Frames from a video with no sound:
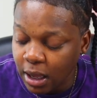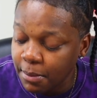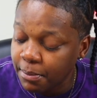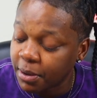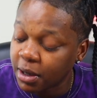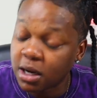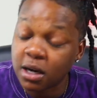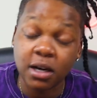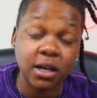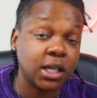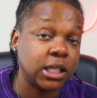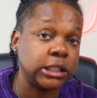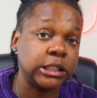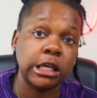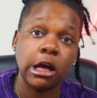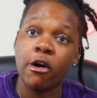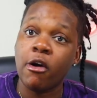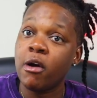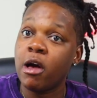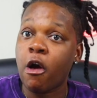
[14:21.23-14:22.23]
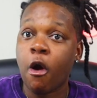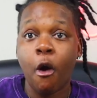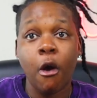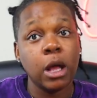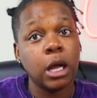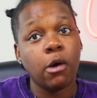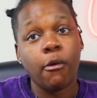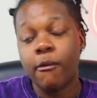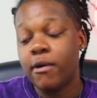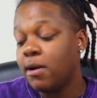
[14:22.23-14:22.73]
Because
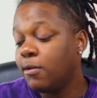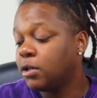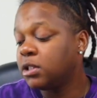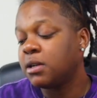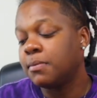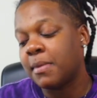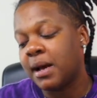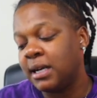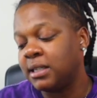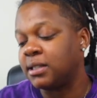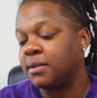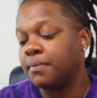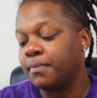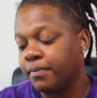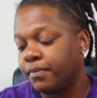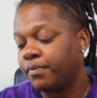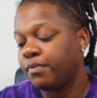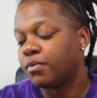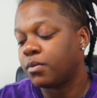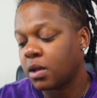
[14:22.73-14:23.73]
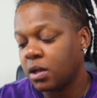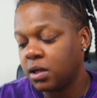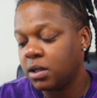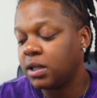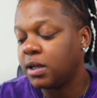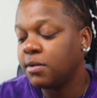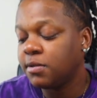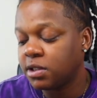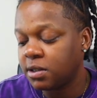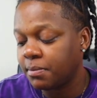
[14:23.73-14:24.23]
it was amazing
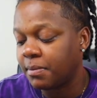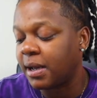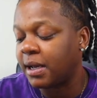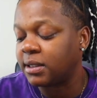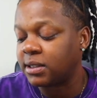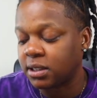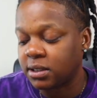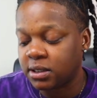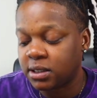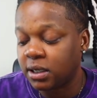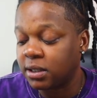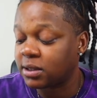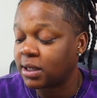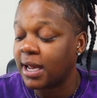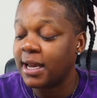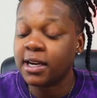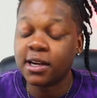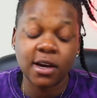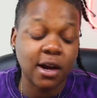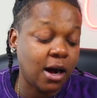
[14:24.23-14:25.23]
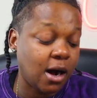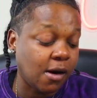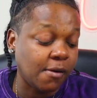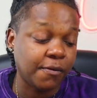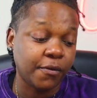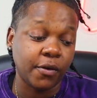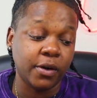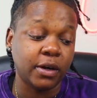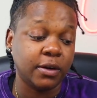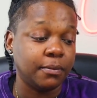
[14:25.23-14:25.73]
it was amazing. So thank y'all
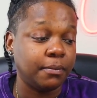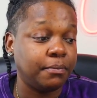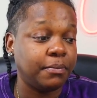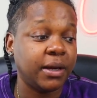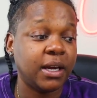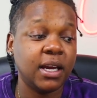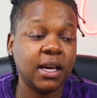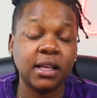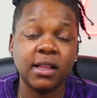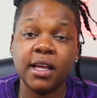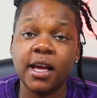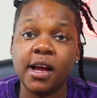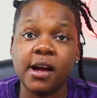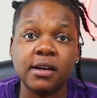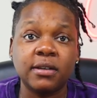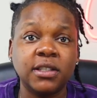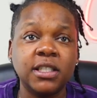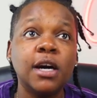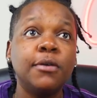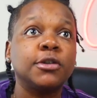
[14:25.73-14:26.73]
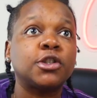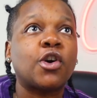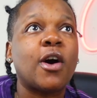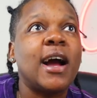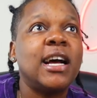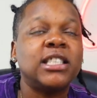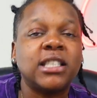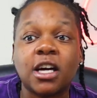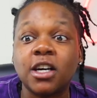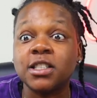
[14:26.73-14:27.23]
for being there. It was
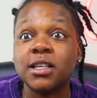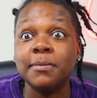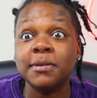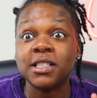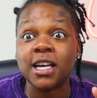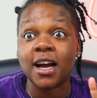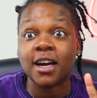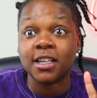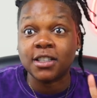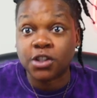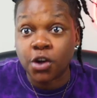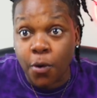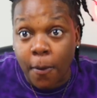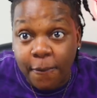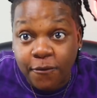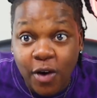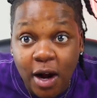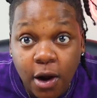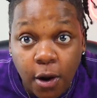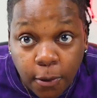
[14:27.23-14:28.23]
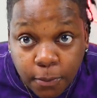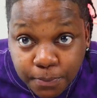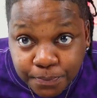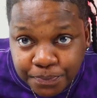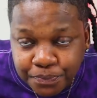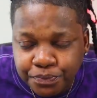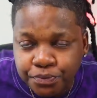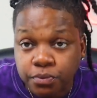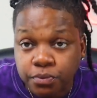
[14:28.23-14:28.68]
crazy because let me tell y'all this too.